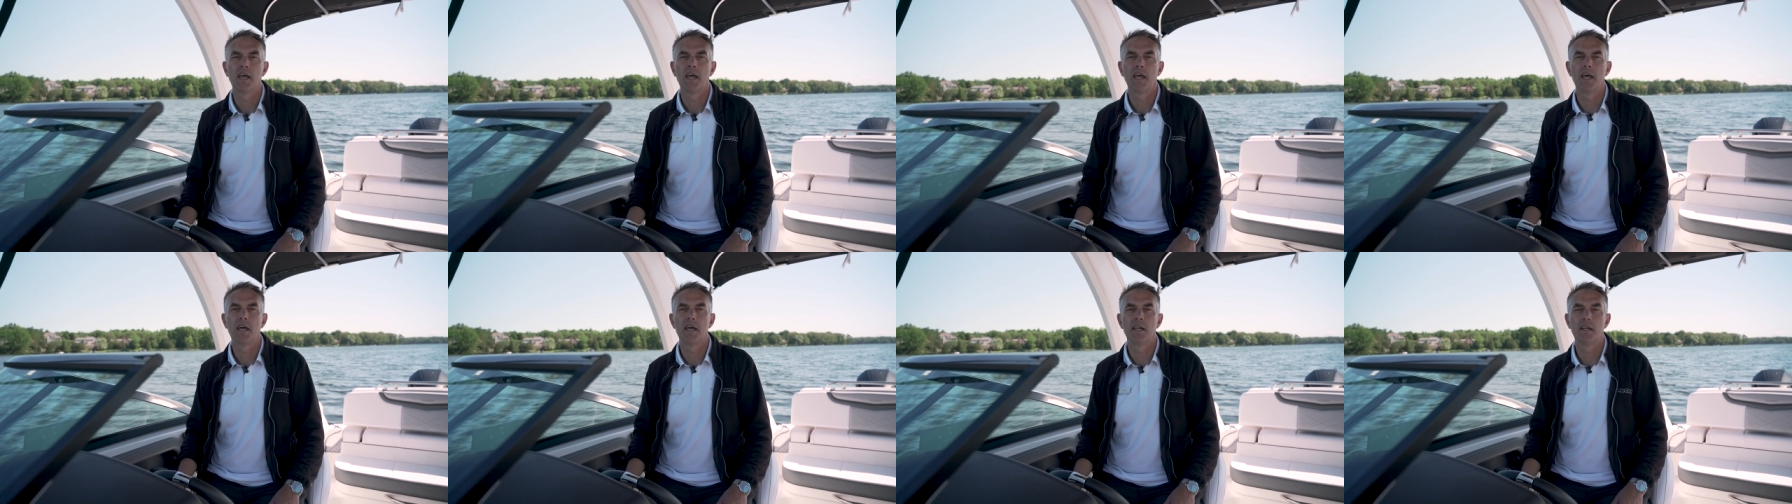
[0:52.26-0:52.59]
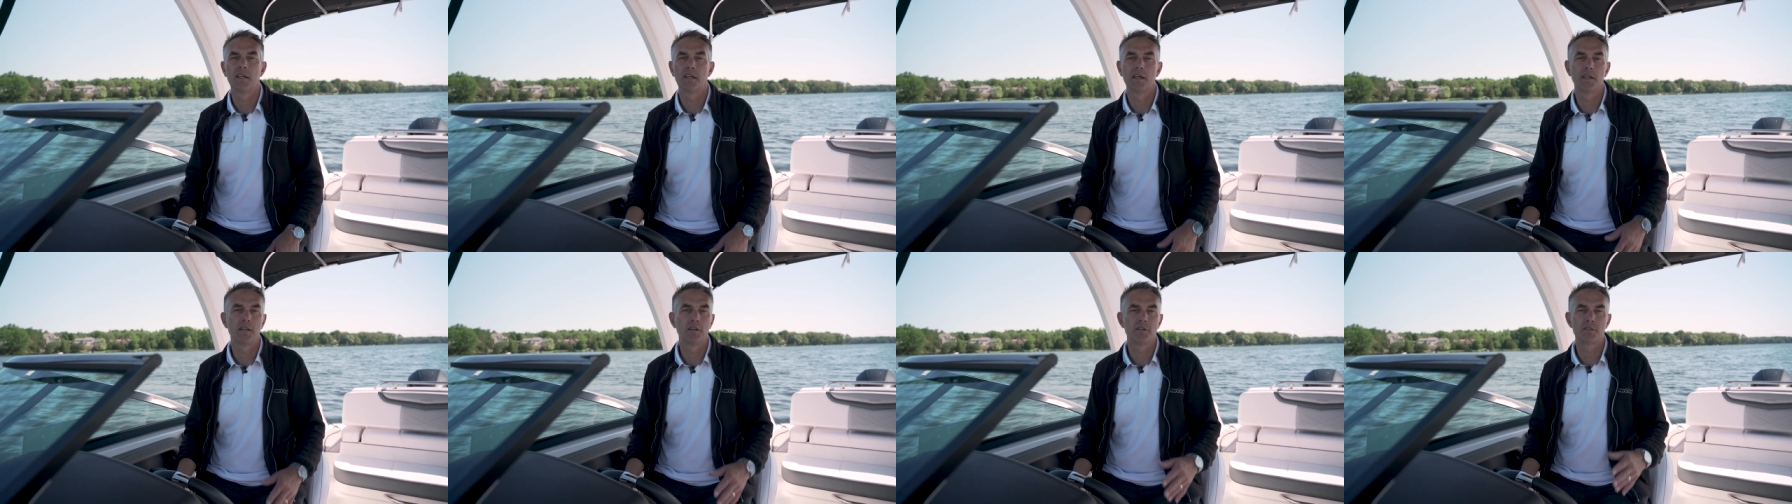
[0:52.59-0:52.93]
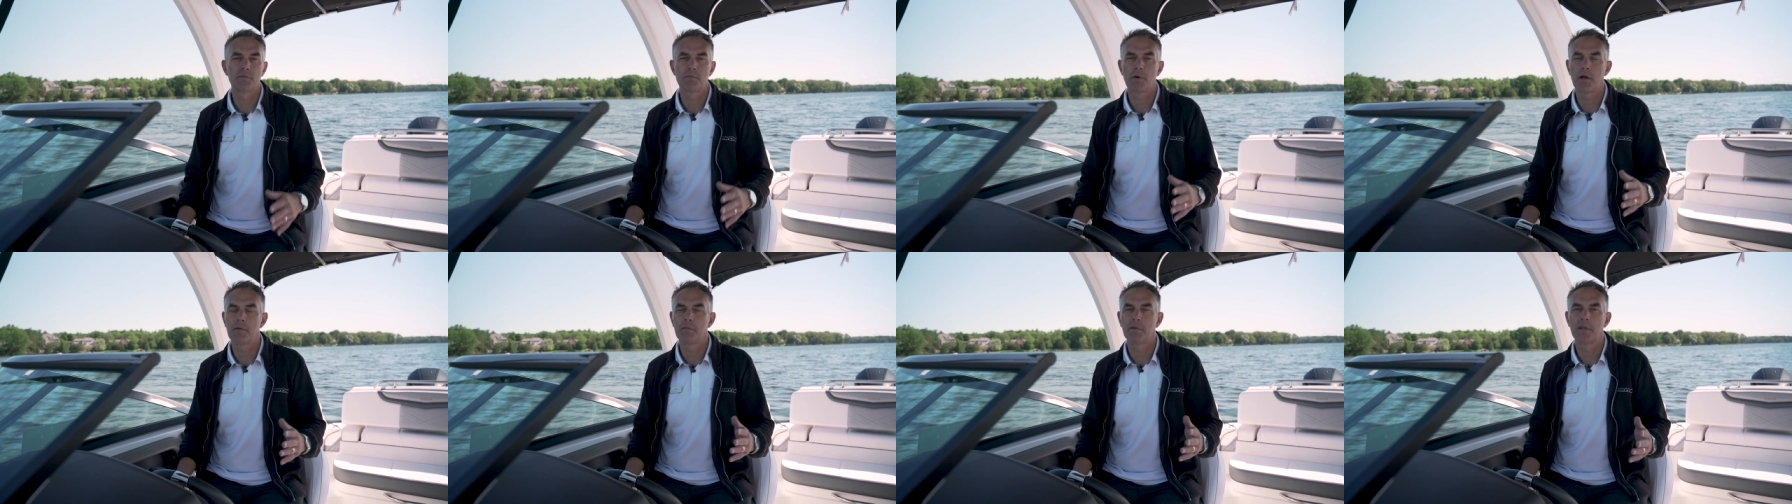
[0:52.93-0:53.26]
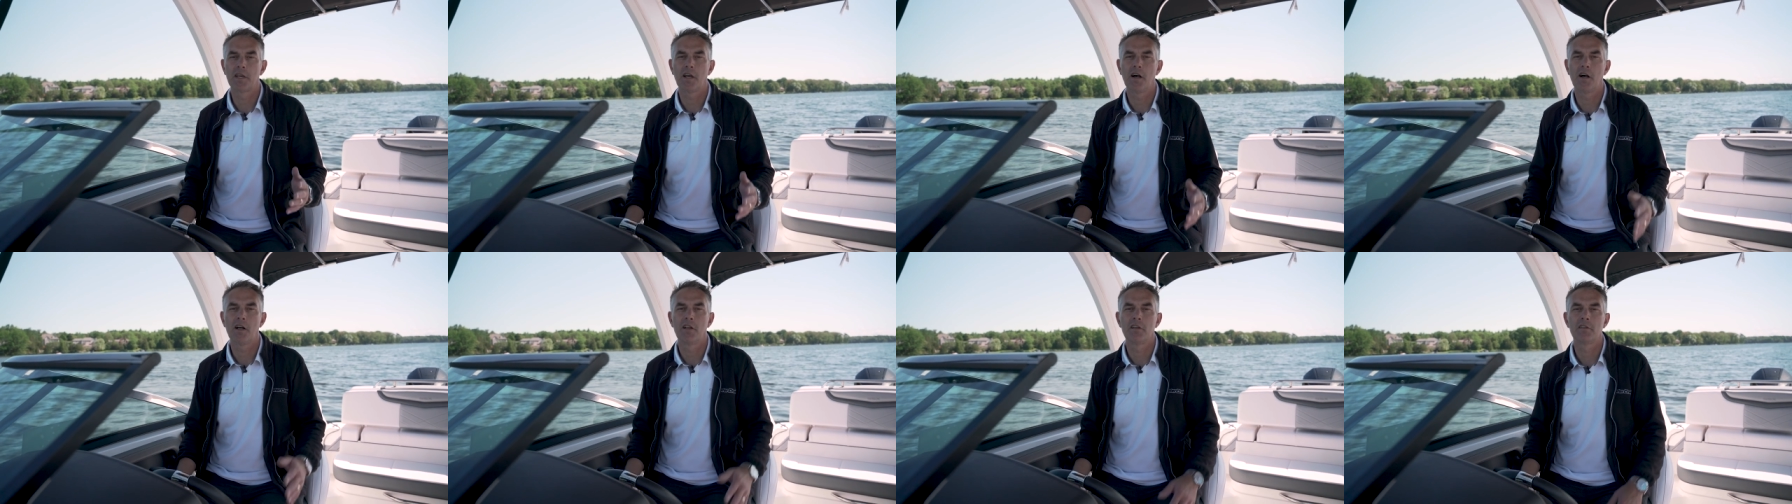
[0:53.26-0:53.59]
and there's
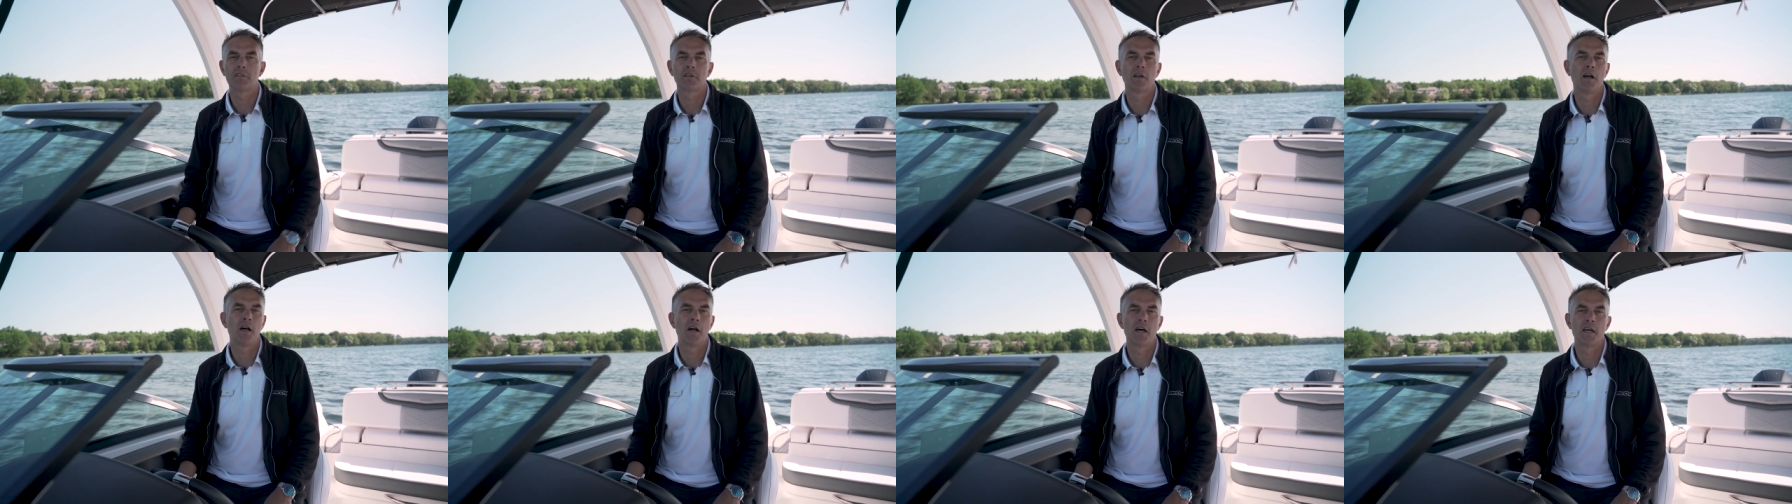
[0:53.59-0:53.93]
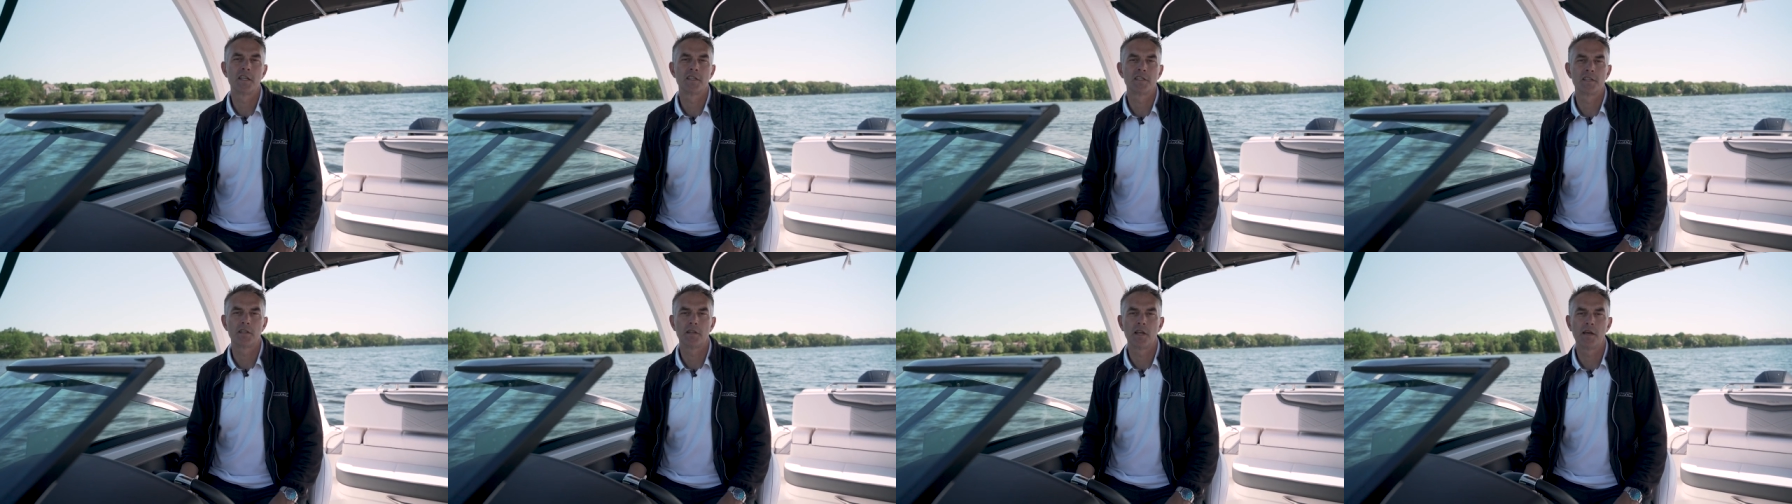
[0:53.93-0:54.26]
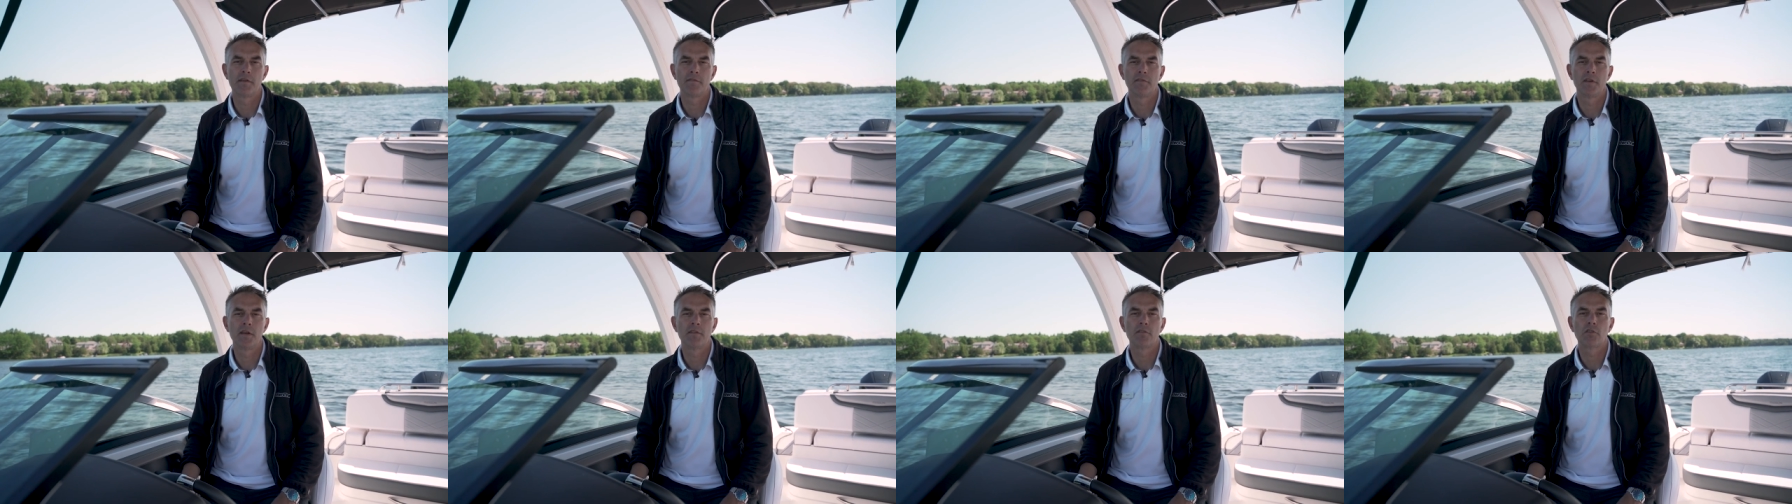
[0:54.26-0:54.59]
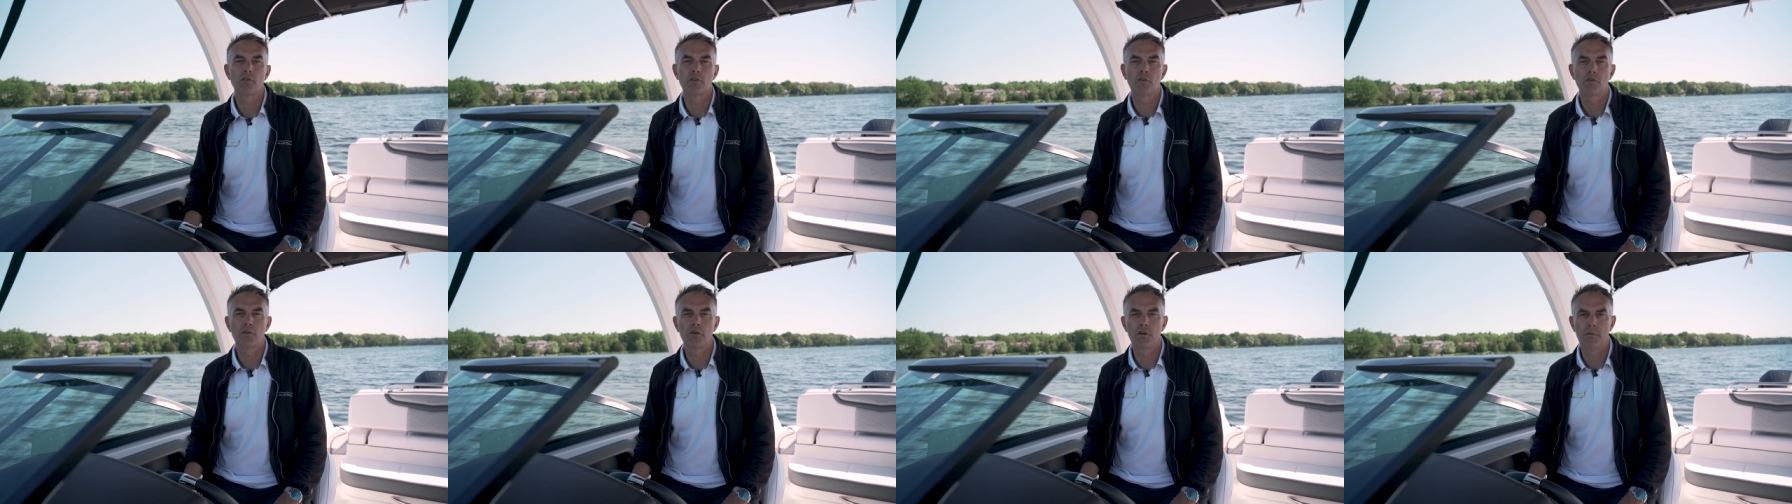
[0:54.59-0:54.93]
probably all kinds that I've
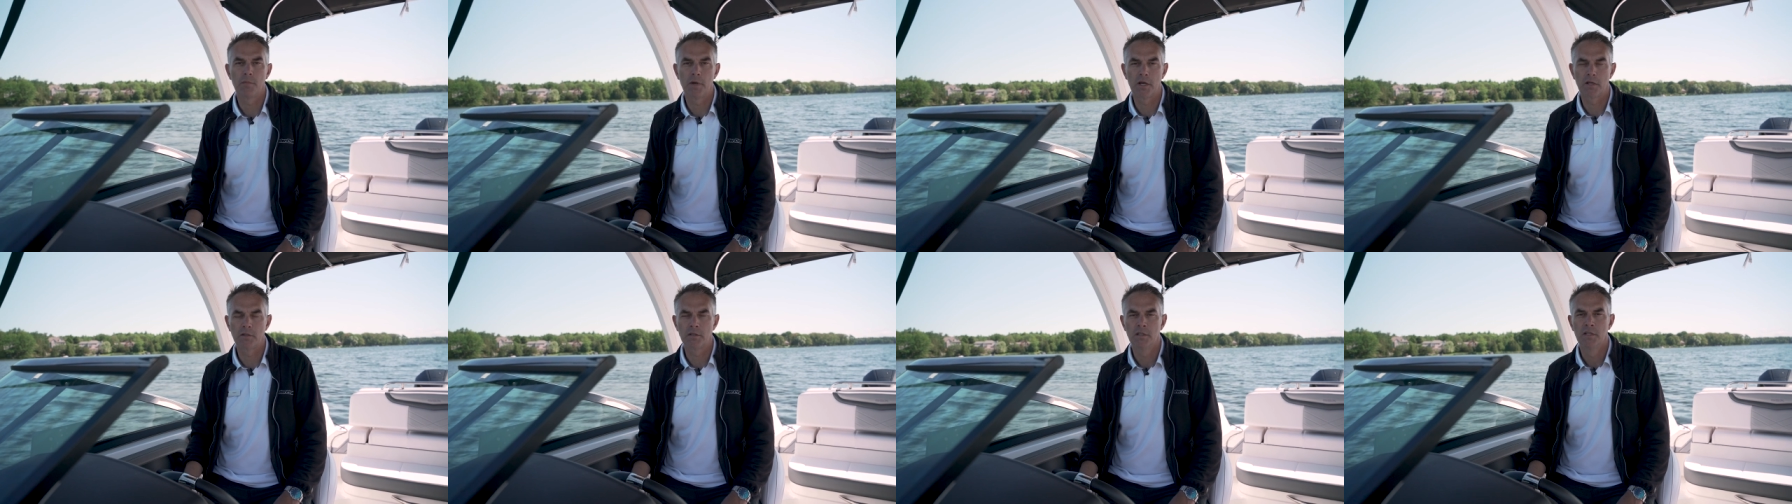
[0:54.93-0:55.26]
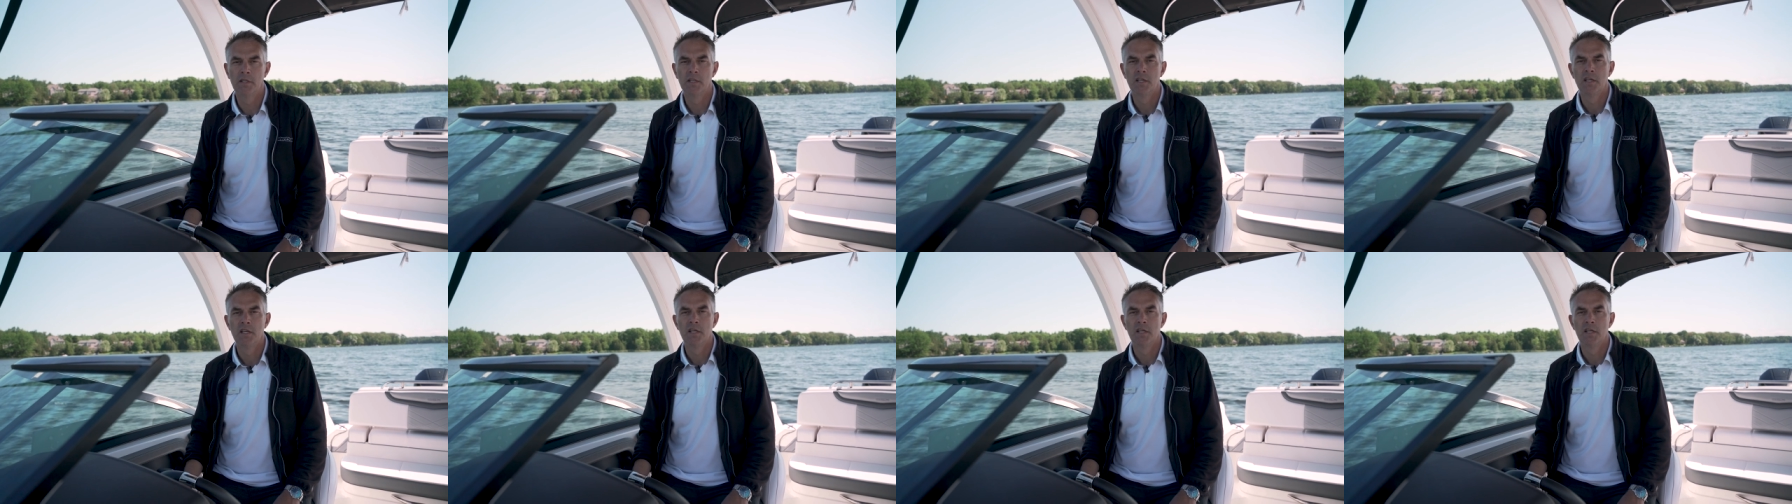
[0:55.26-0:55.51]
never heard about.